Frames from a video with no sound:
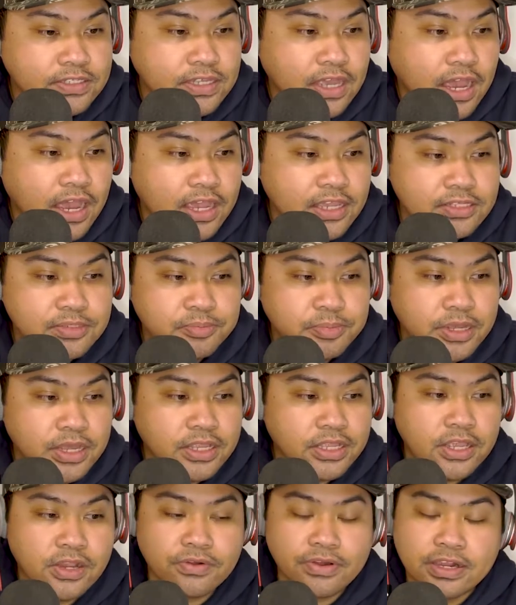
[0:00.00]
guys,
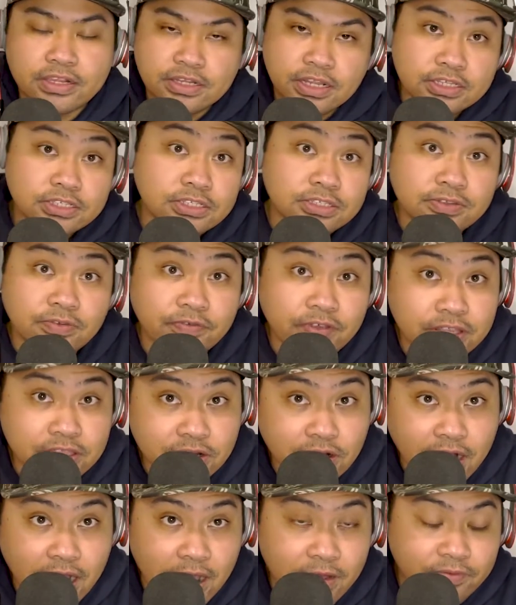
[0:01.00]
but congratulations to
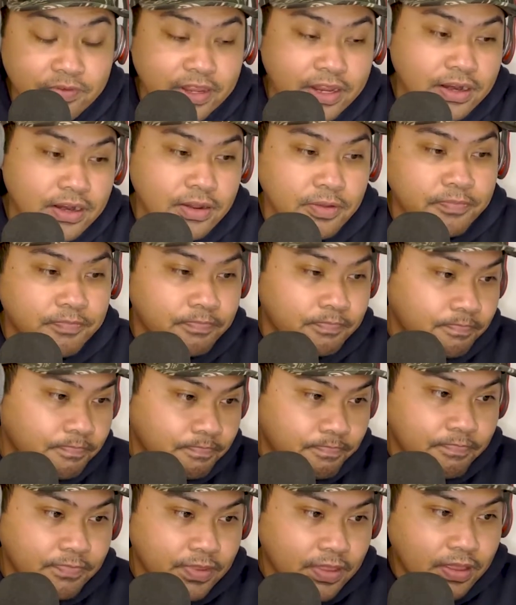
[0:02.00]
Viktor Hovland
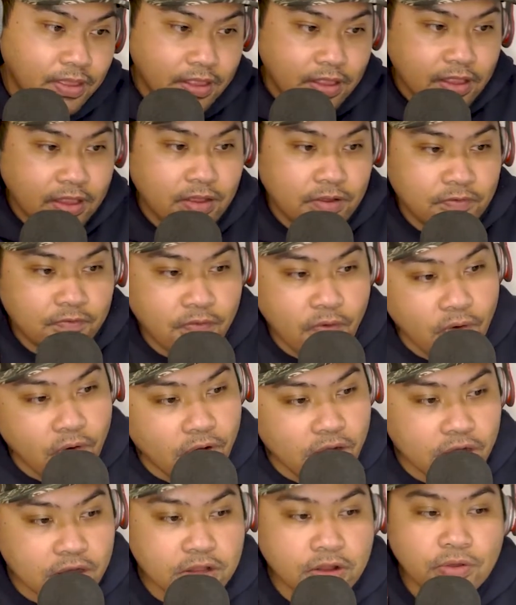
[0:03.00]

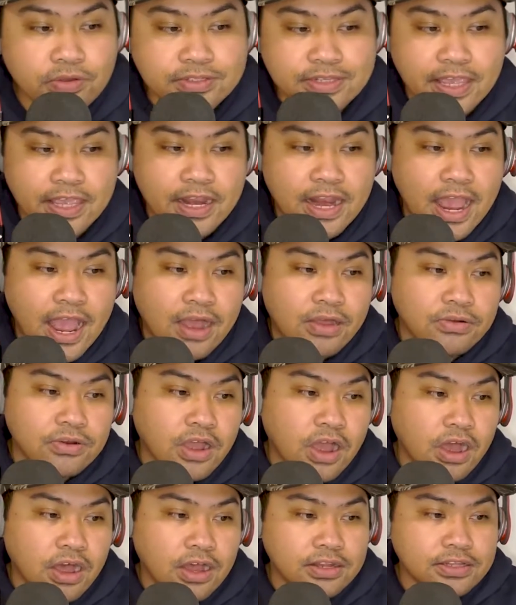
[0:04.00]
for closing it
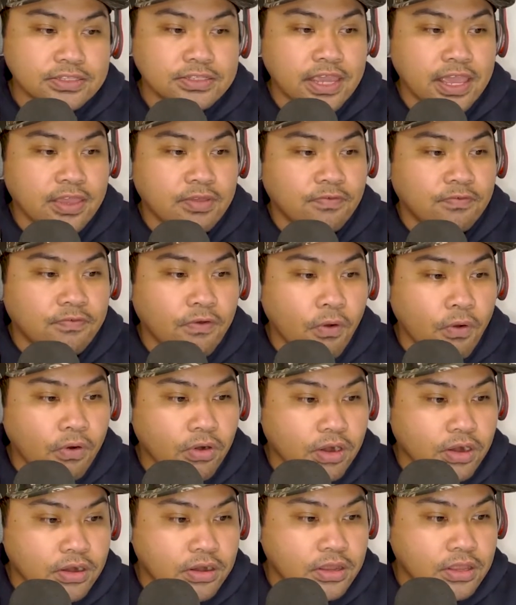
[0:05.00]
out on day
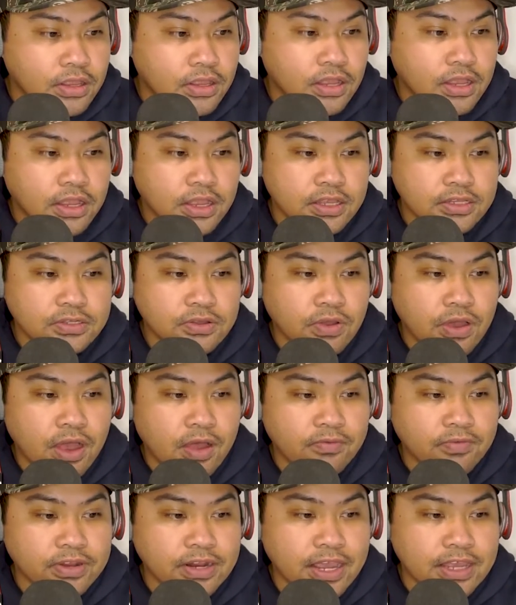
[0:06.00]
4. So
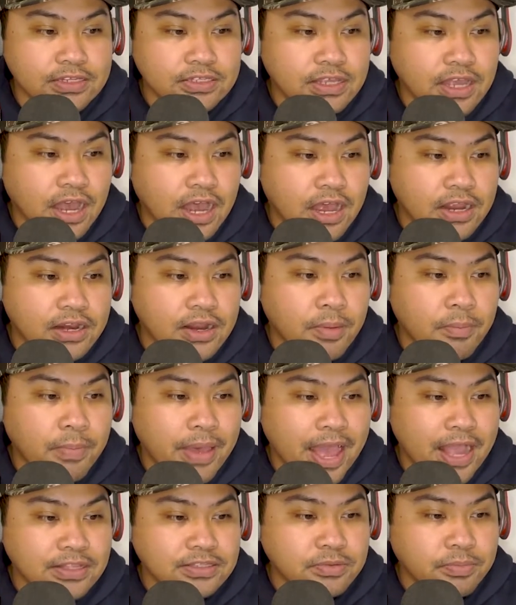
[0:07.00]
Hovland has gone
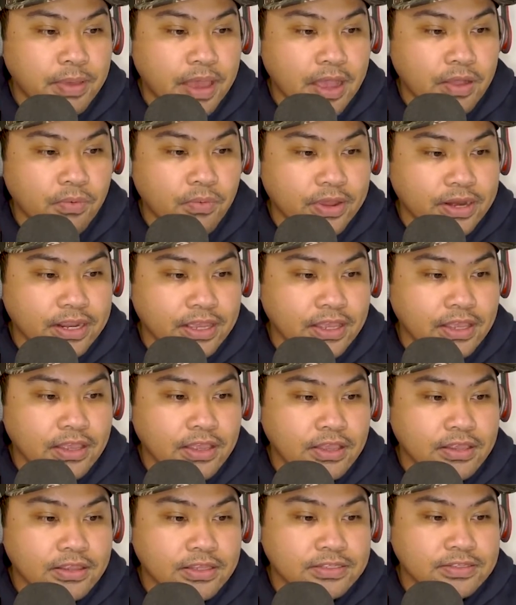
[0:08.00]
back-to-back winning
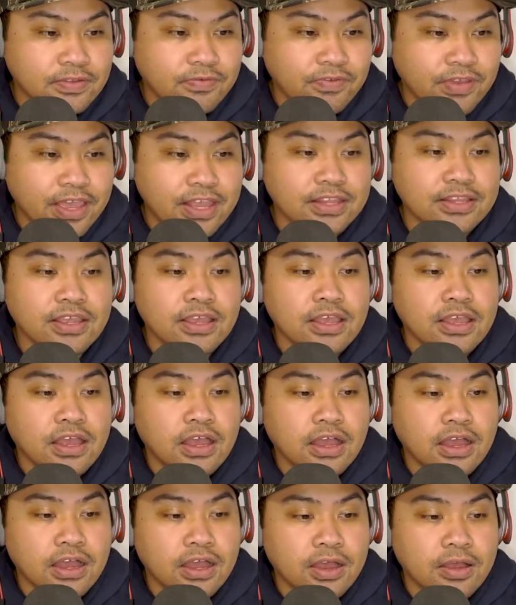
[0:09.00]
this event
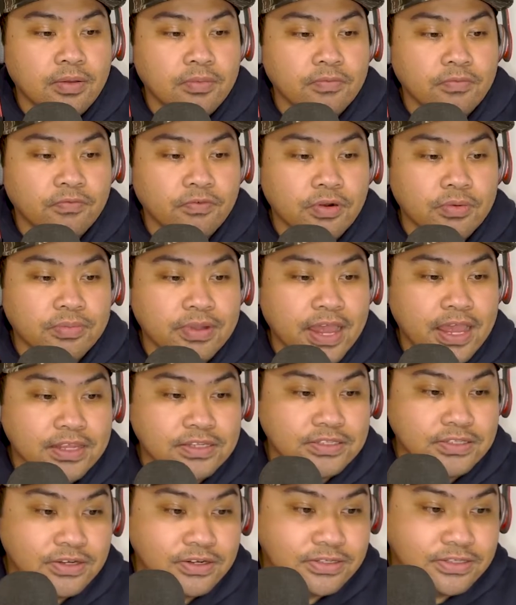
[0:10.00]
from
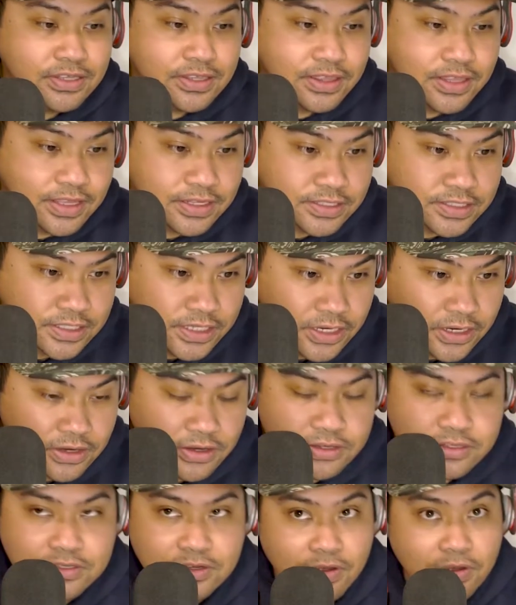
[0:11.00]
last year to this
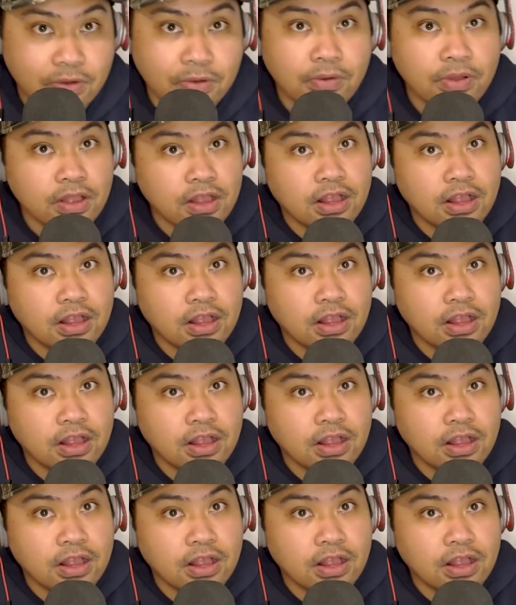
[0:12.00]
year. So